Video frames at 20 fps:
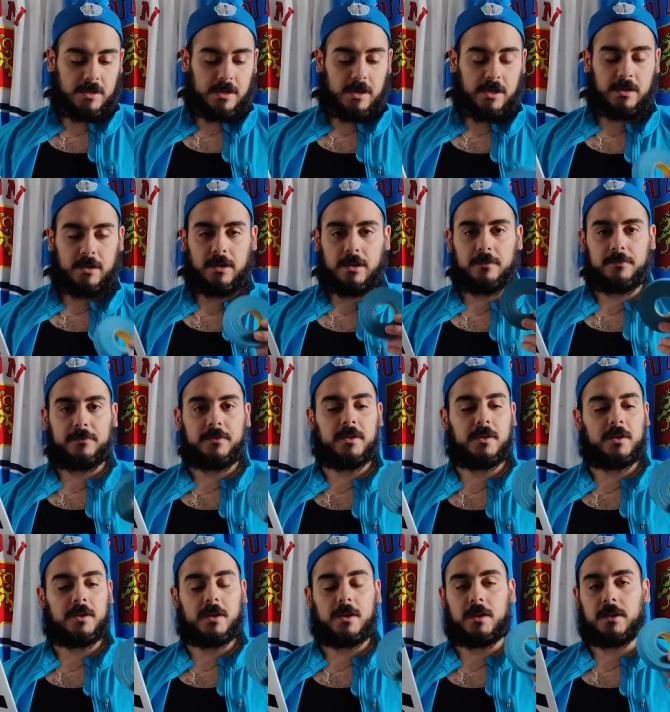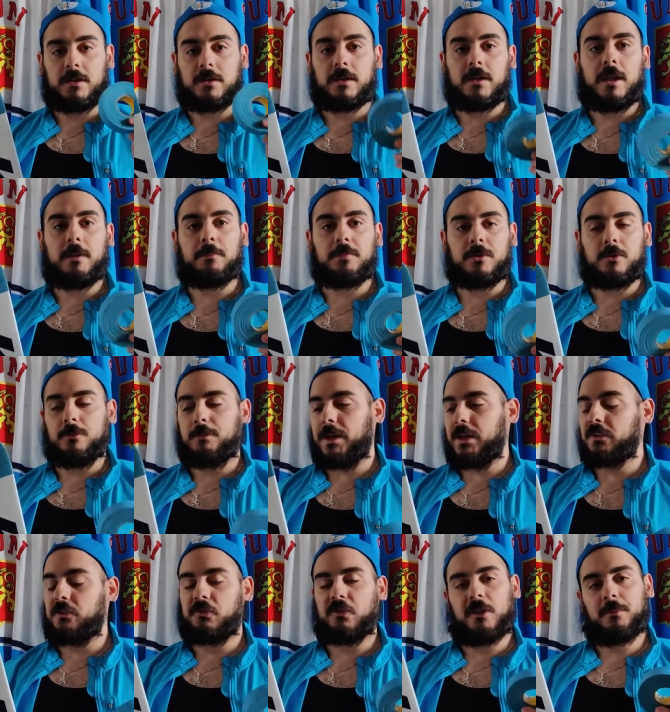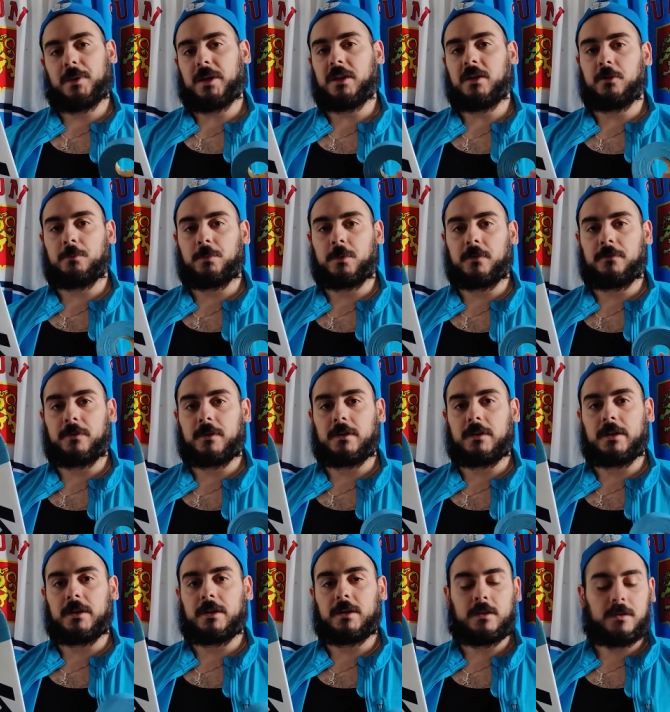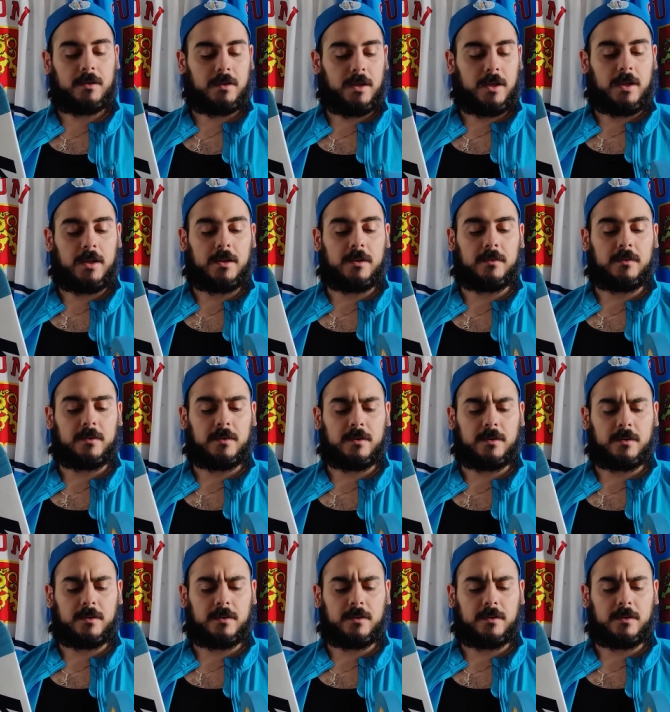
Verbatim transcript: I love the light blue, matches all my gear perfectly, and